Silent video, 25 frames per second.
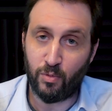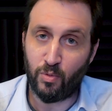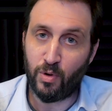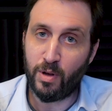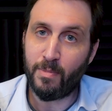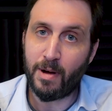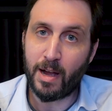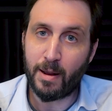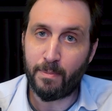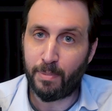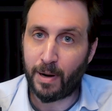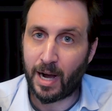We
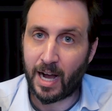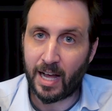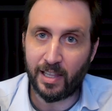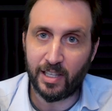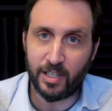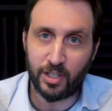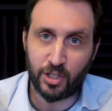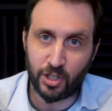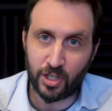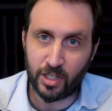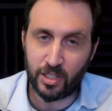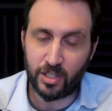might
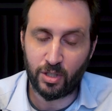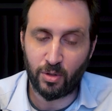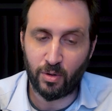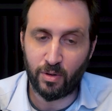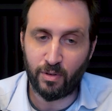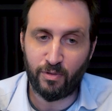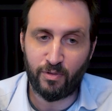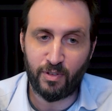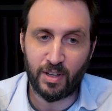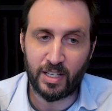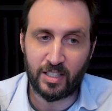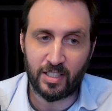polish it so
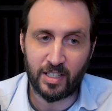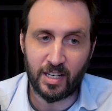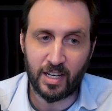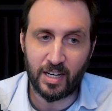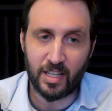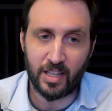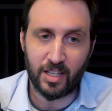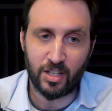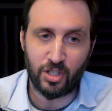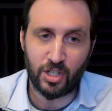it fits in the